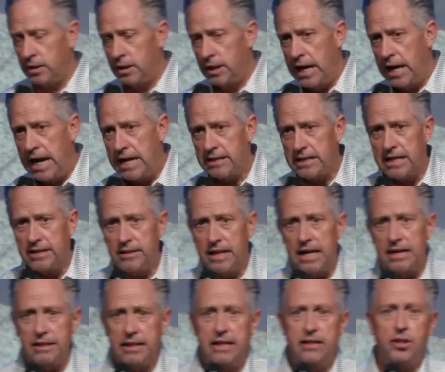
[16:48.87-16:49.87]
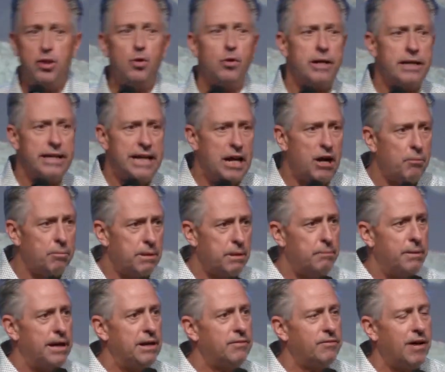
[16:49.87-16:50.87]
and, and, and, and you can help
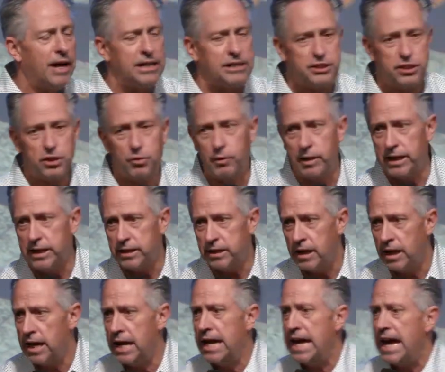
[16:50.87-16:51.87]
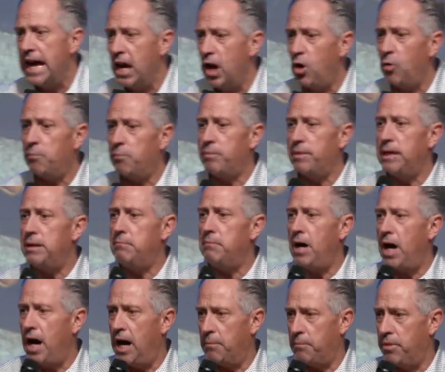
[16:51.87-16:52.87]
them, they invite you in, help them
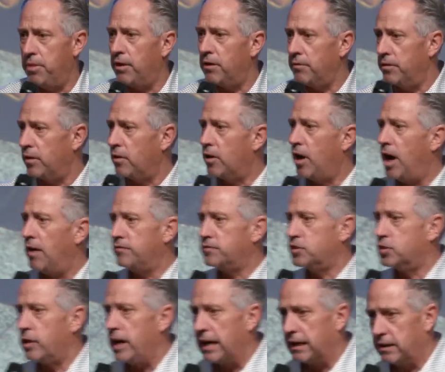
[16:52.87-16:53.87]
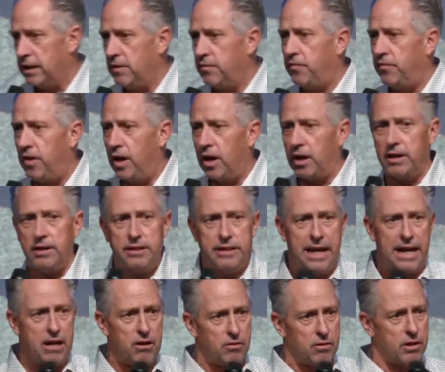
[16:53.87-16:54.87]
up. They're, they're off track, they've fallen
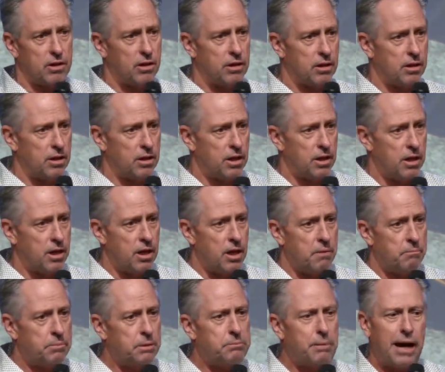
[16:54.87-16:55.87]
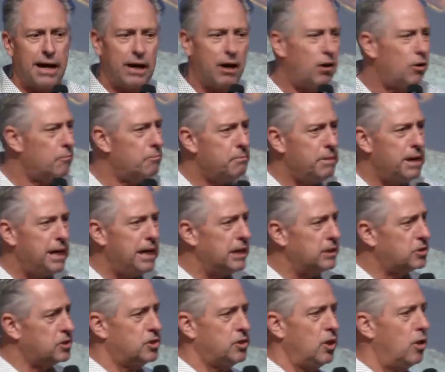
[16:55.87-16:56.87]
down. But by all
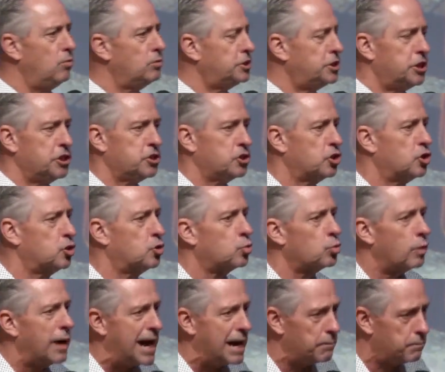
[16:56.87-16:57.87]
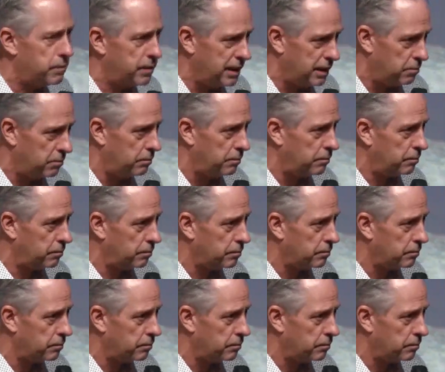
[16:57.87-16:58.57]
means, don't just grab them.